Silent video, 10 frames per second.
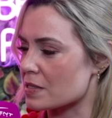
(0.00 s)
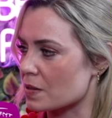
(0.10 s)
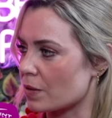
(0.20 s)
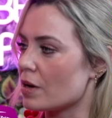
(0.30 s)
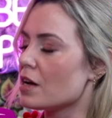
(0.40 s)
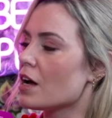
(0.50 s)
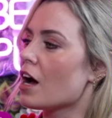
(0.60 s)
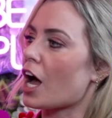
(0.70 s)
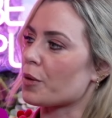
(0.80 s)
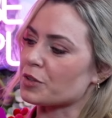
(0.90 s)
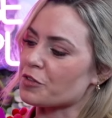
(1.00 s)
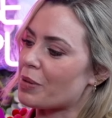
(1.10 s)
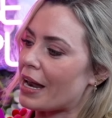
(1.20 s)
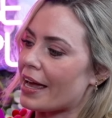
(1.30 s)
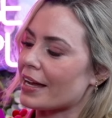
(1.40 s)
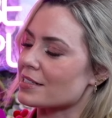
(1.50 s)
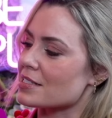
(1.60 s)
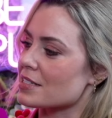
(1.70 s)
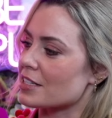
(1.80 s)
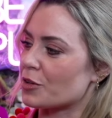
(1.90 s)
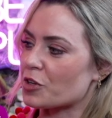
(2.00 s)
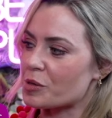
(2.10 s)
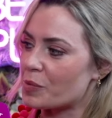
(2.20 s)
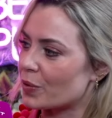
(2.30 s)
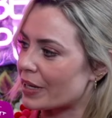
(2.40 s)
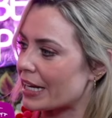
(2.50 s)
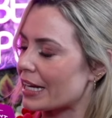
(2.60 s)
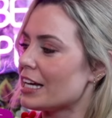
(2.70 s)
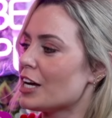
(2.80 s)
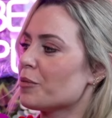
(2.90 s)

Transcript: So I would have played, camogie,